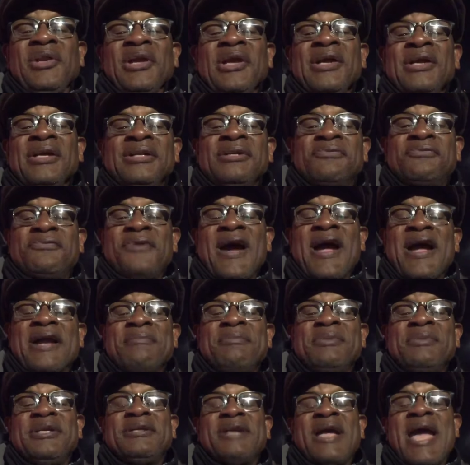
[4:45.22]
The
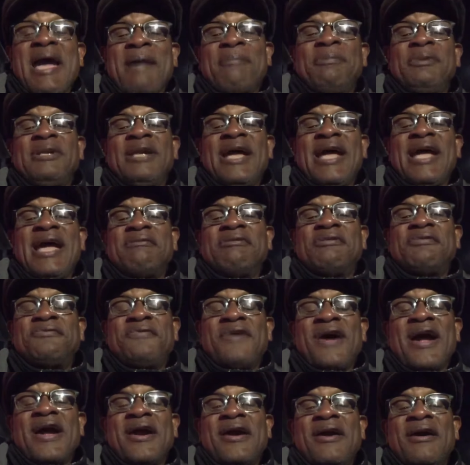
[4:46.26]
fireman happened to have a
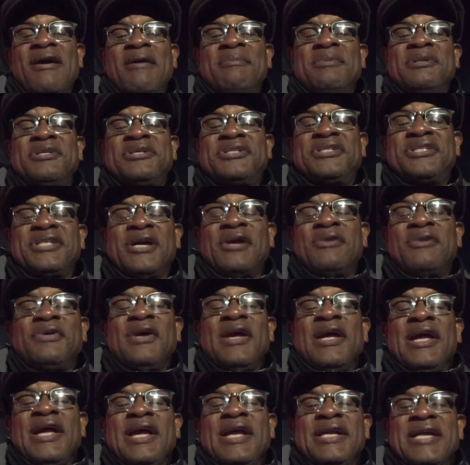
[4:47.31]
firearm himself
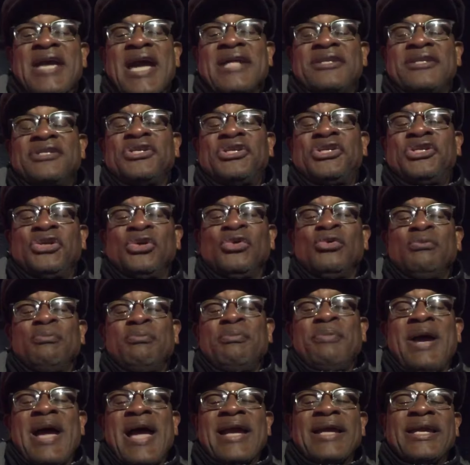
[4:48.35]
and got the
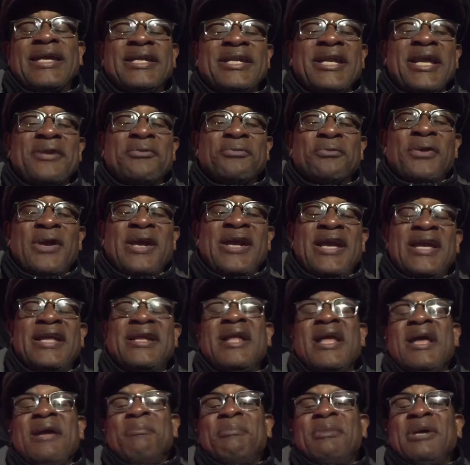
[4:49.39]
shooting back, and they ran,
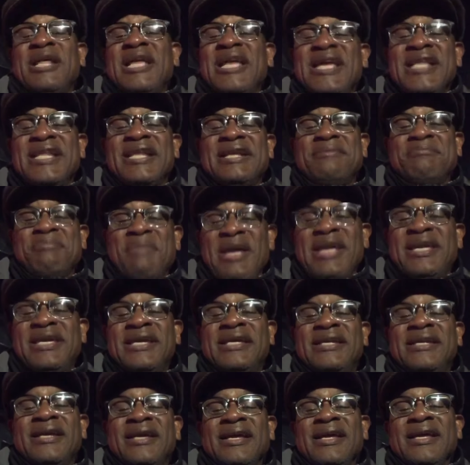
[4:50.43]
but he didn't make
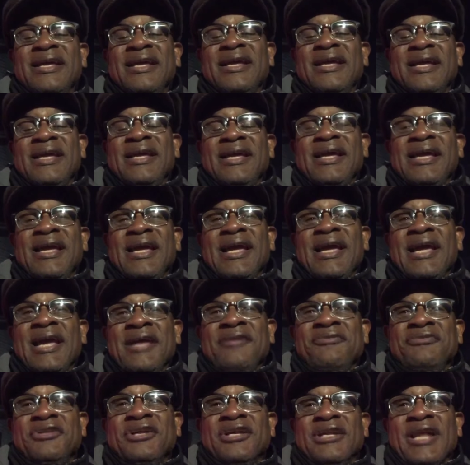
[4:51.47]
it.
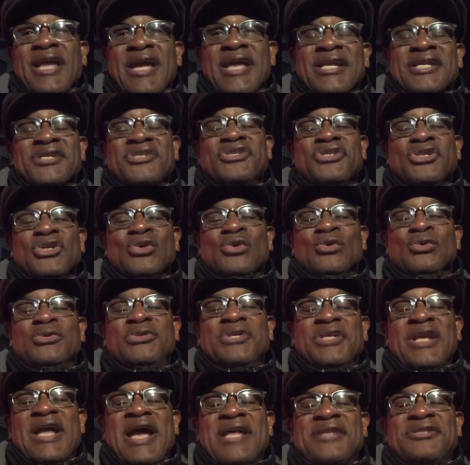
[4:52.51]
And the latest news
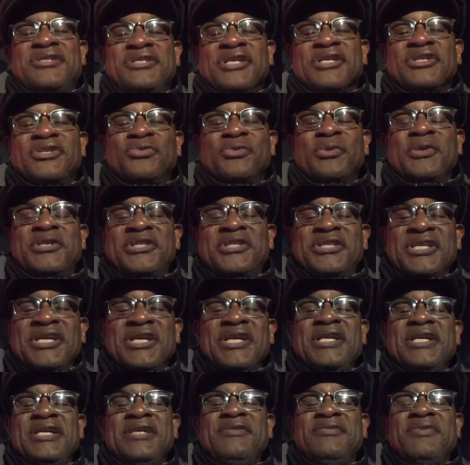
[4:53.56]
that I just
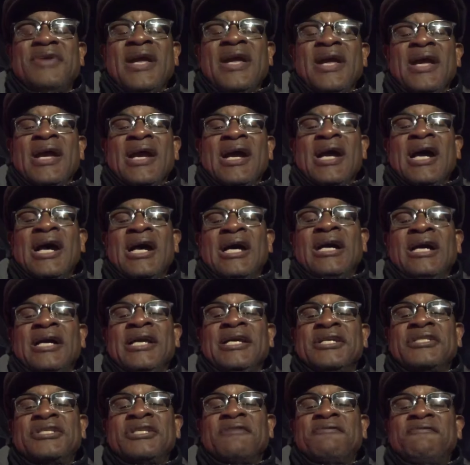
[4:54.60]
received,
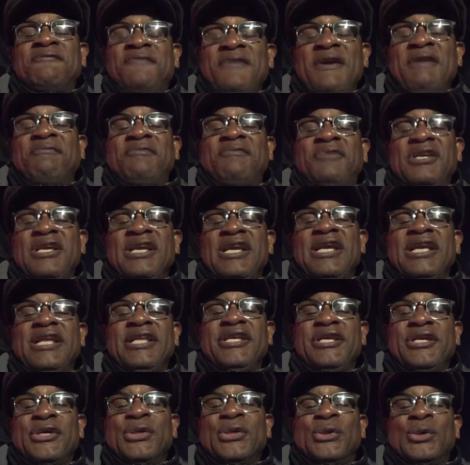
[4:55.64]
it's a
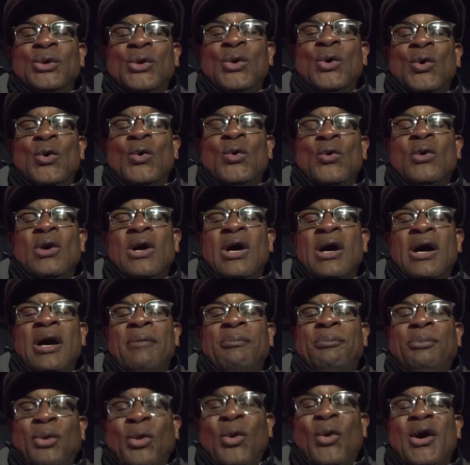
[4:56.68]

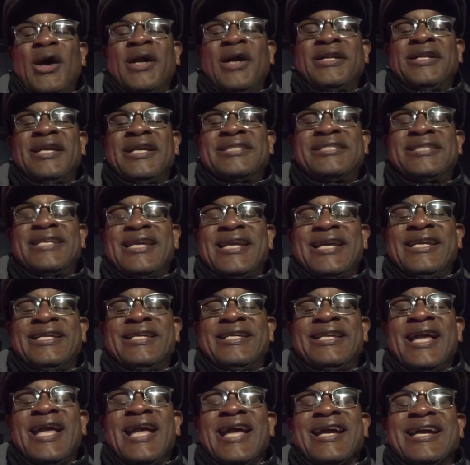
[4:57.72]
15-year-old boy that's
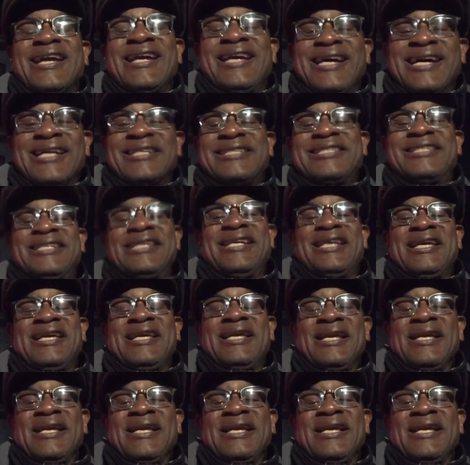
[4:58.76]
in custody